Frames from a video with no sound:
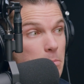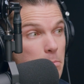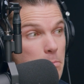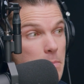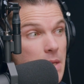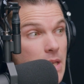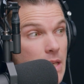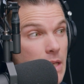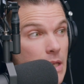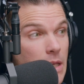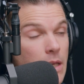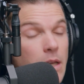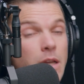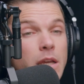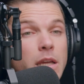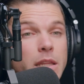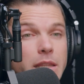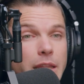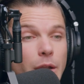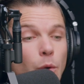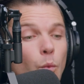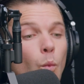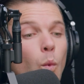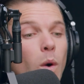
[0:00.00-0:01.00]
to me,
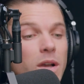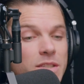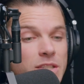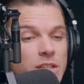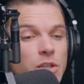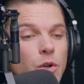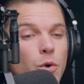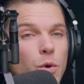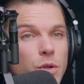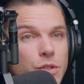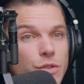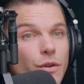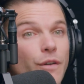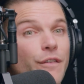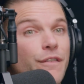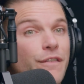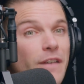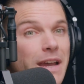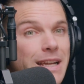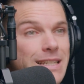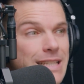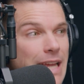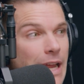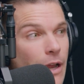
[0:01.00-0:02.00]
that it wasn't going to
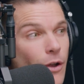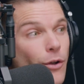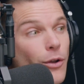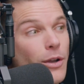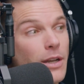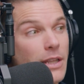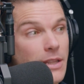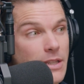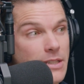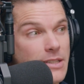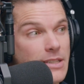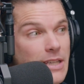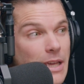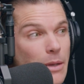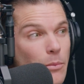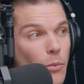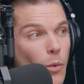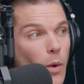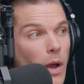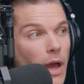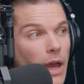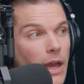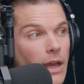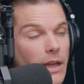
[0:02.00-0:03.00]
affect Aaron in the same
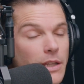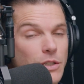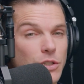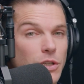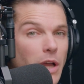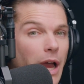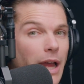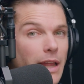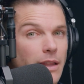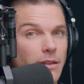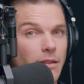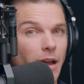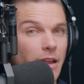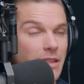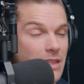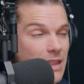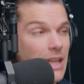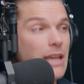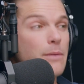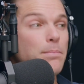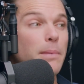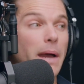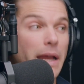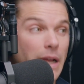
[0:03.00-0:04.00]
way. And I, I
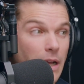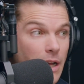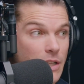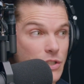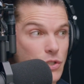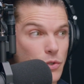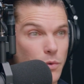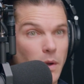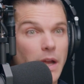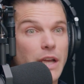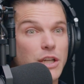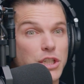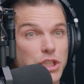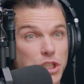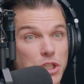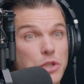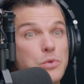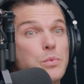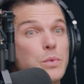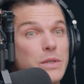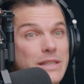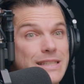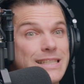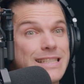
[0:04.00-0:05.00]
think by God's grace, she
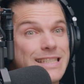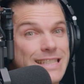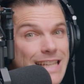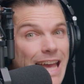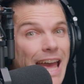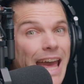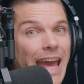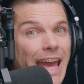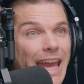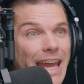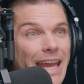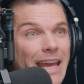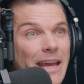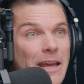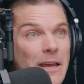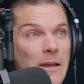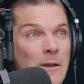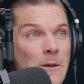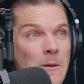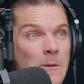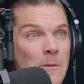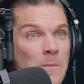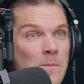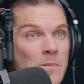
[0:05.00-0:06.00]
would say,
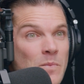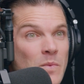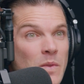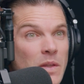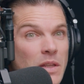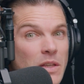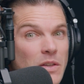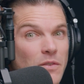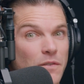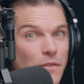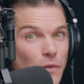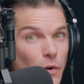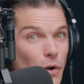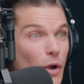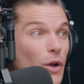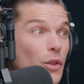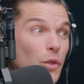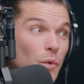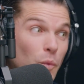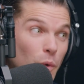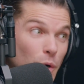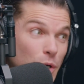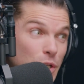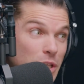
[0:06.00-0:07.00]
for all
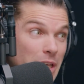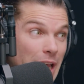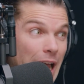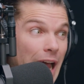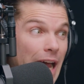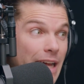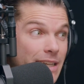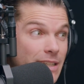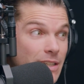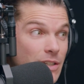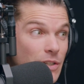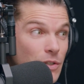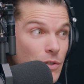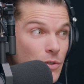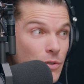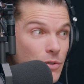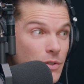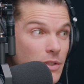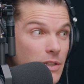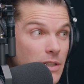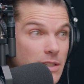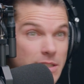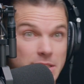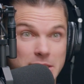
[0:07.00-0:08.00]
the work you had to do,
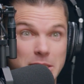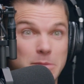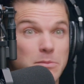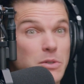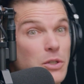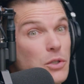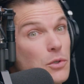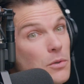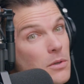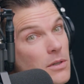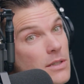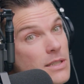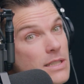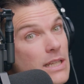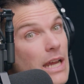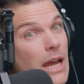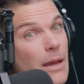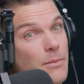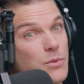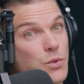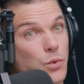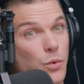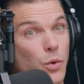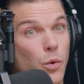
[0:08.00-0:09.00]
you seemed to do it in
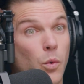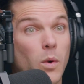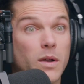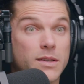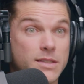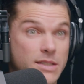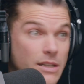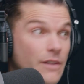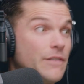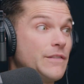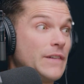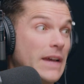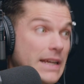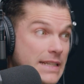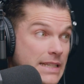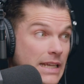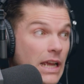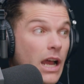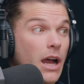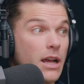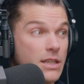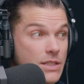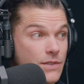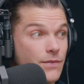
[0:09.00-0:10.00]
times where it wasn't
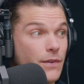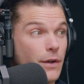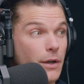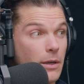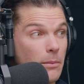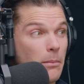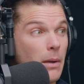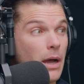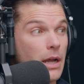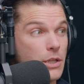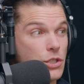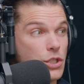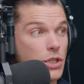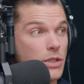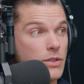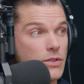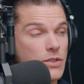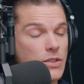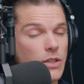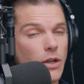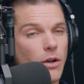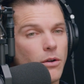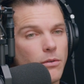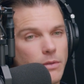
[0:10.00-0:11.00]
affecting us very much. And
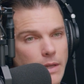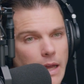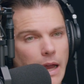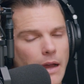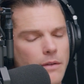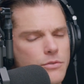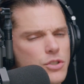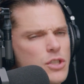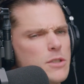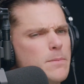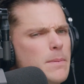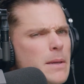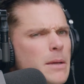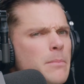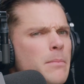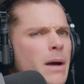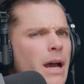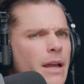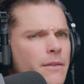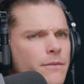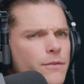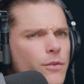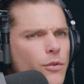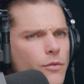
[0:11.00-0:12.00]
so, yeah, just being
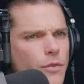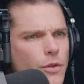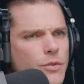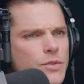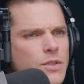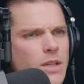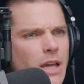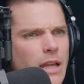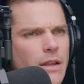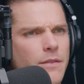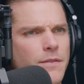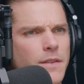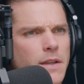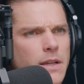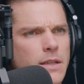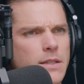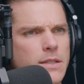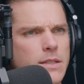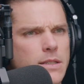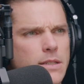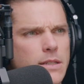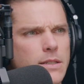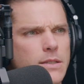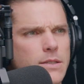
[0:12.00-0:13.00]
mindful of those kind of
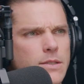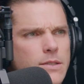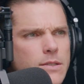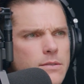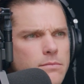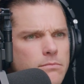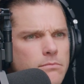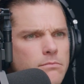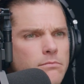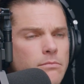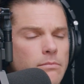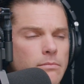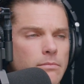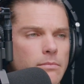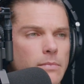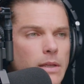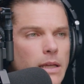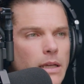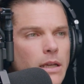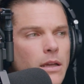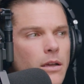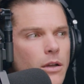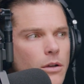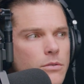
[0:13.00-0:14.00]
things because mm,
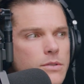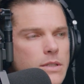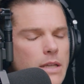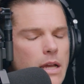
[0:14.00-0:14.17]
it can go